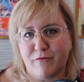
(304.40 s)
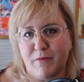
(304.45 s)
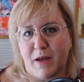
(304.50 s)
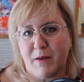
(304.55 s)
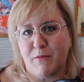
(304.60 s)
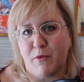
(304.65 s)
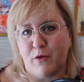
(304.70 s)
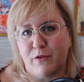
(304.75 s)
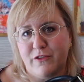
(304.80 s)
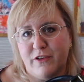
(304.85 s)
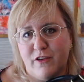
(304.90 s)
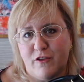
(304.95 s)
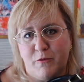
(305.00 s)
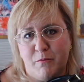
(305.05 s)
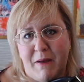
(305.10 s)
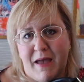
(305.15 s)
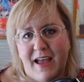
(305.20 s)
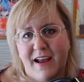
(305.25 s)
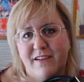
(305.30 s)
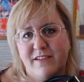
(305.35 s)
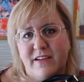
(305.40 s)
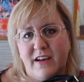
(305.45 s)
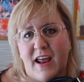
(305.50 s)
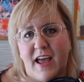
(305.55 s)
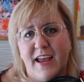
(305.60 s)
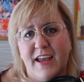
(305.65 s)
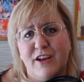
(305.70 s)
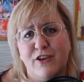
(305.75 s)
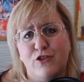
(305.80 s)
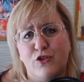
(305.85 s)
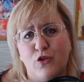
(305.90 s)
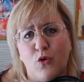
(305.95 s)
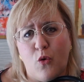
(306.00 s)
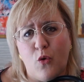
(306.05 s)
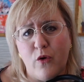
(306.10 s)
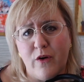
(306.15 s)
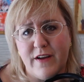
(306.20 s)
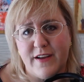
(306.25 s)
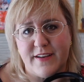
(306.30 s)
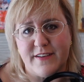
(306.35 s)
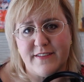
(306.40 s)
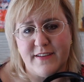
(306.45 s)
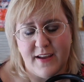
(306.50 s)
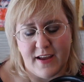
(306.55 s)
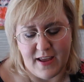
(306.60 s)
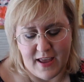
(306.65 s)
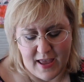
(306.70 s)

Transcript: of my most used bags and I adore it.